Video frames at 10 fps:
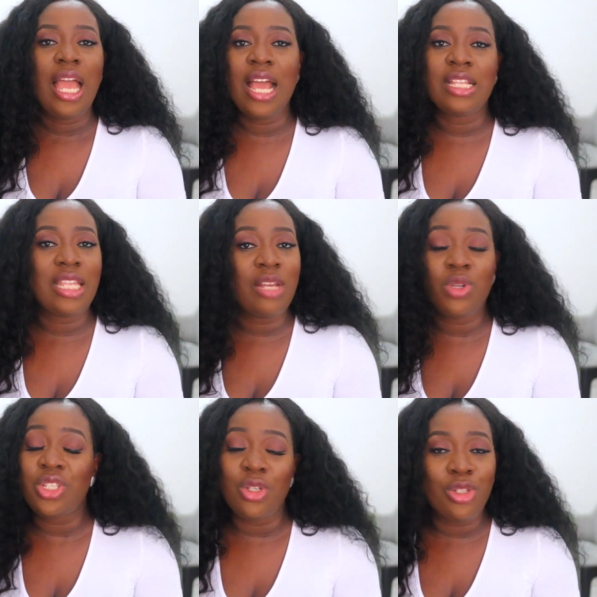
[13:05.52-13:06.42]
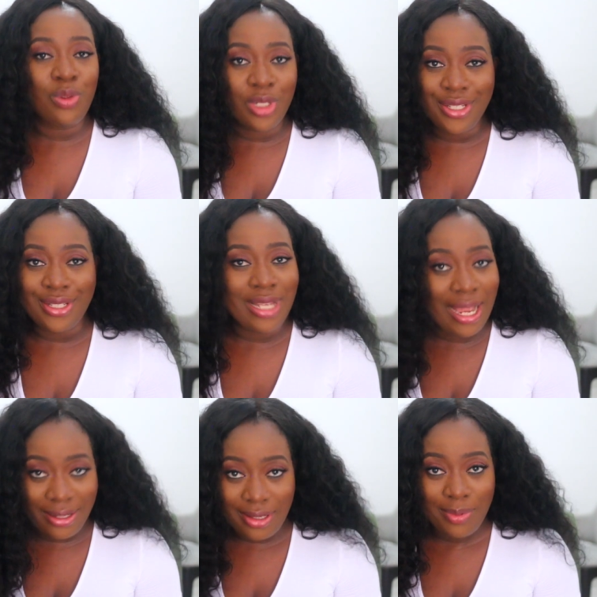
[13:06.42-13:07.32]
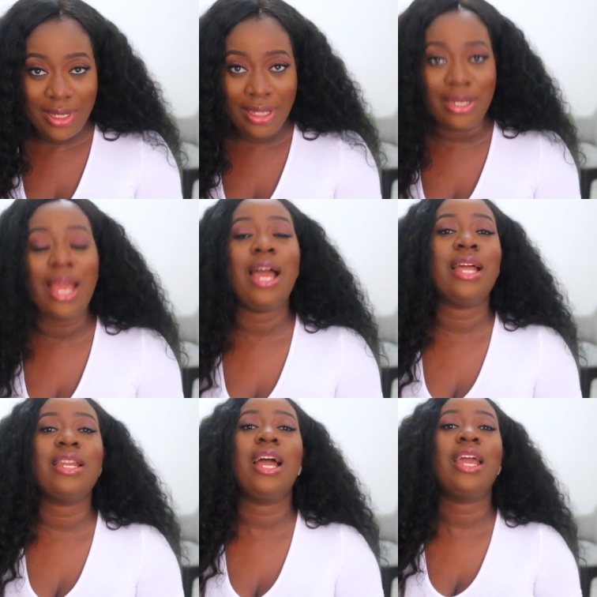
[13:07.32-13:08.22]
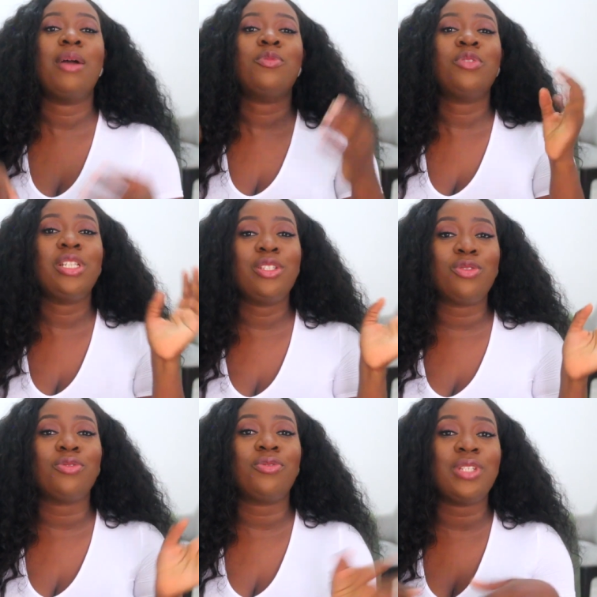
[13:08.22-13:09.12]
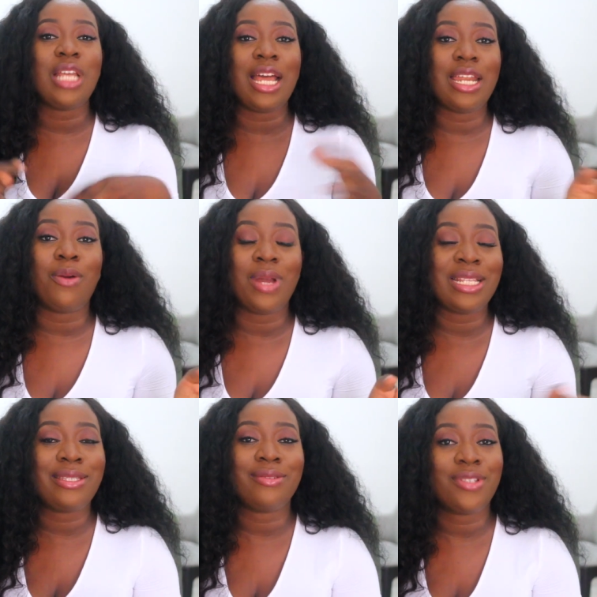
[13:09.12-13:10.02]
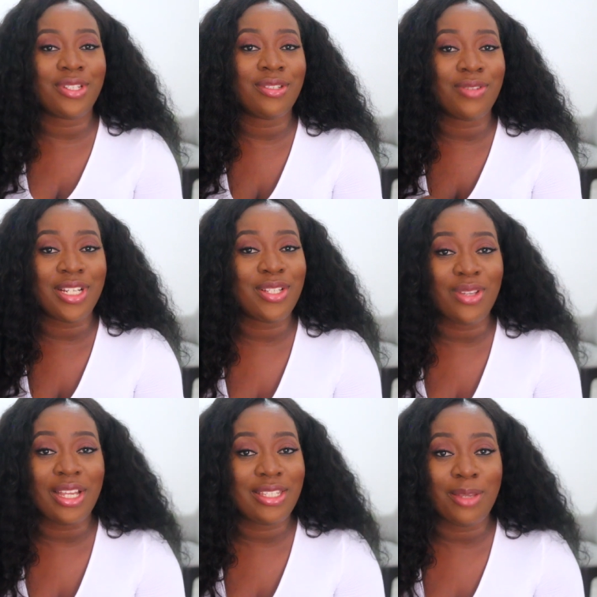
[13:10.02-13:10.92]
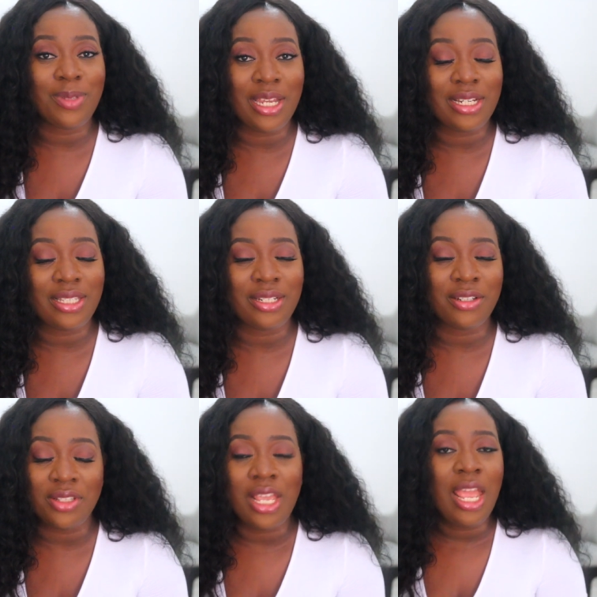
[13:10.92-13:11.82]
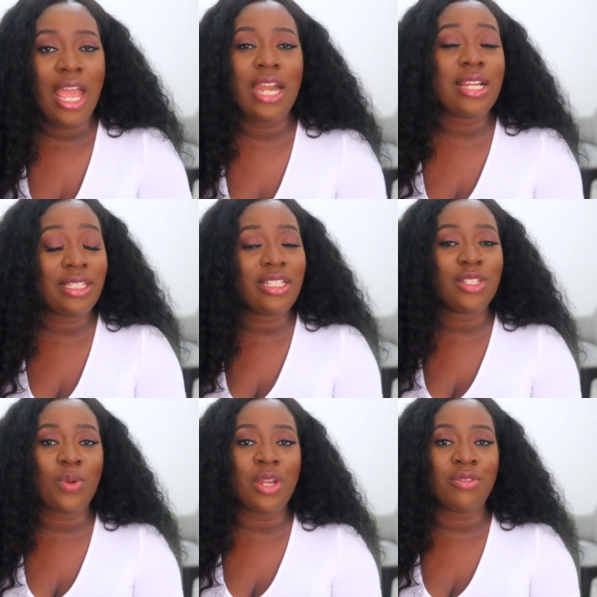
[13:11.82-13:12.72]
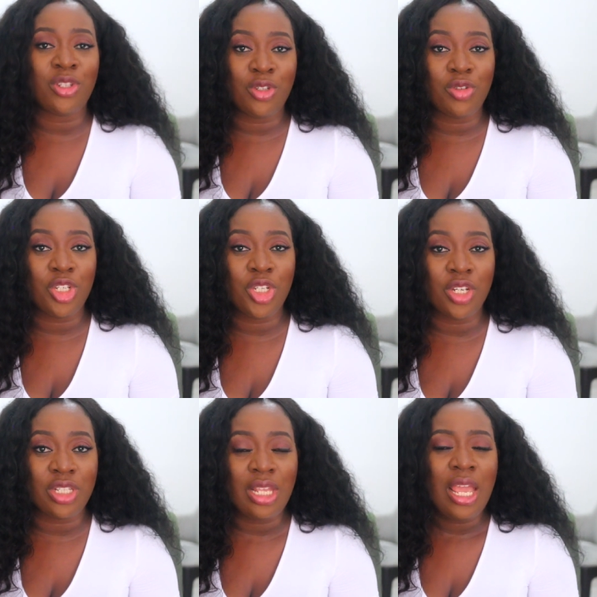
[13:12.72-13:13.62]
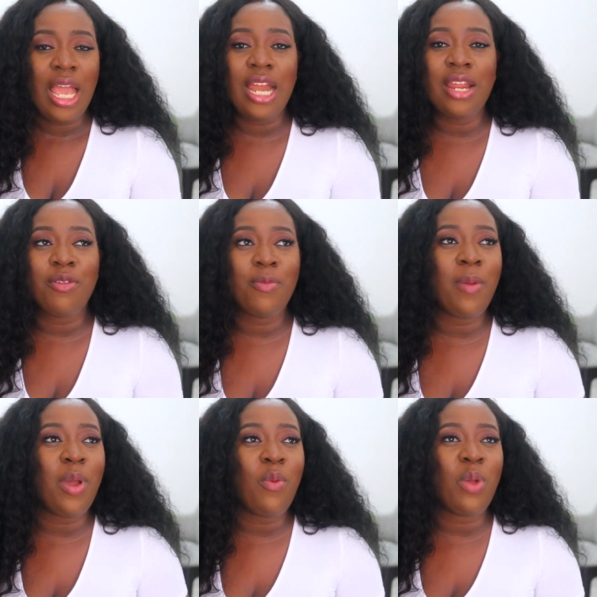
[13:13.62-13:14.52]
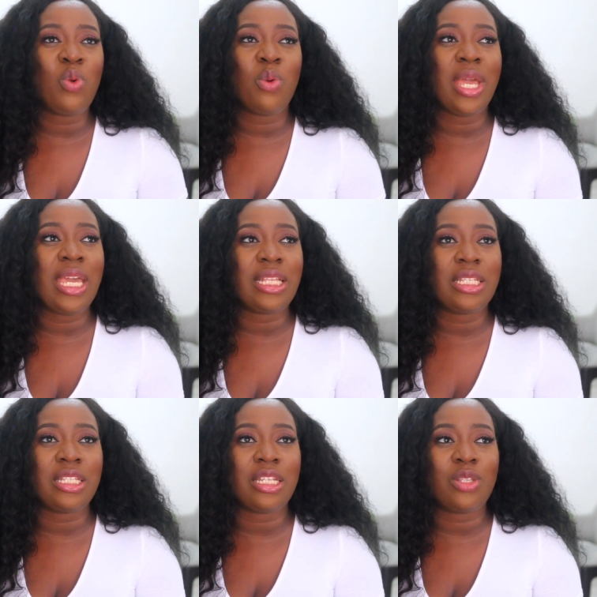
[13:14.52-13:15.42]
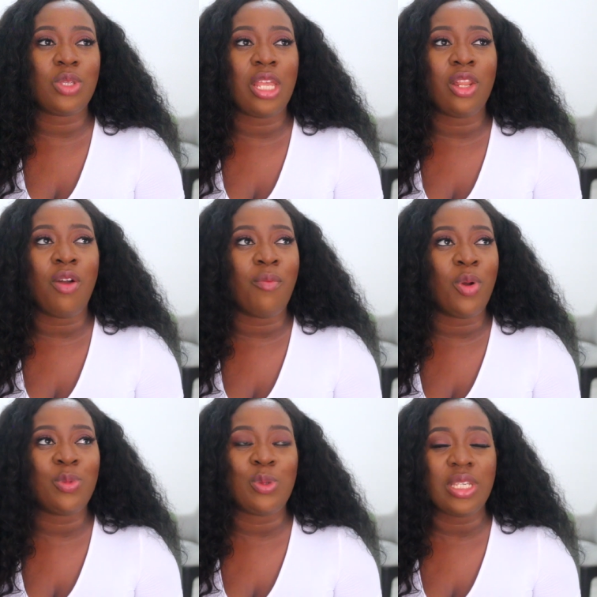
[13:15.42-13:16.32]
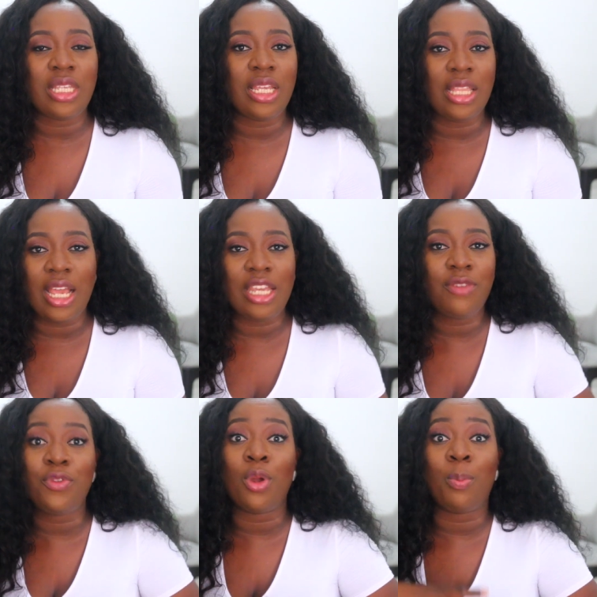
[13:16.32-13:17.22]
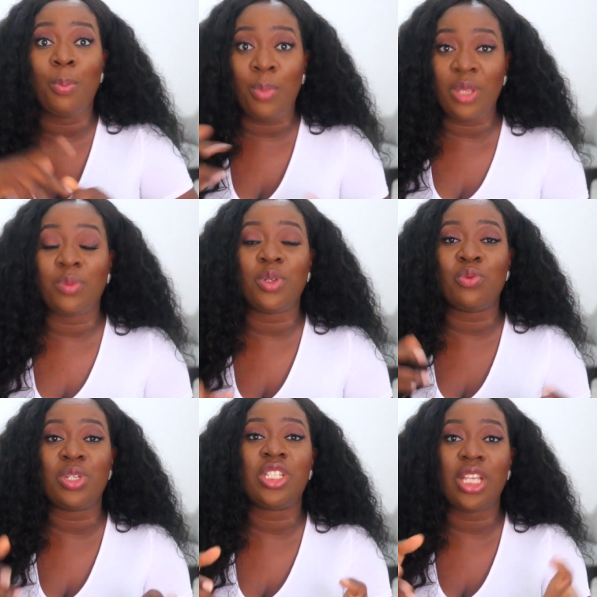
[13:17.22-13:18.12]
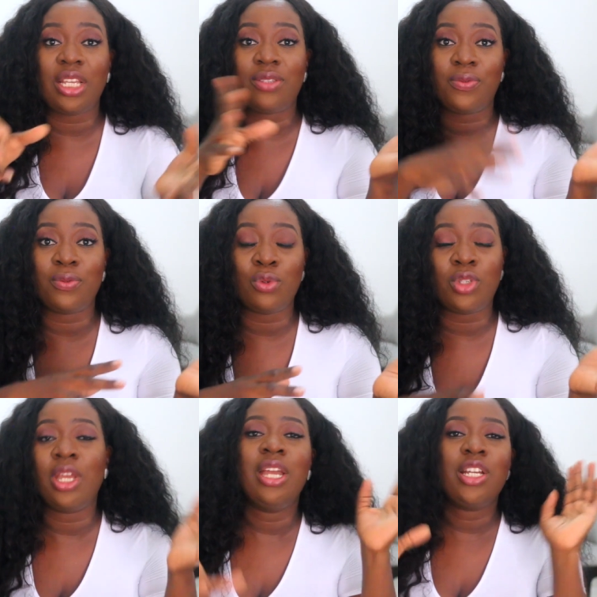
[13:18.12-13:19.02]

And that was the only one she accepted, and I am willing to feed her that one till she's ready to accept anything else. And I think it's quite nutritious. And I remember when we were getting it, a lot of moms were saying that if your baby rejects food,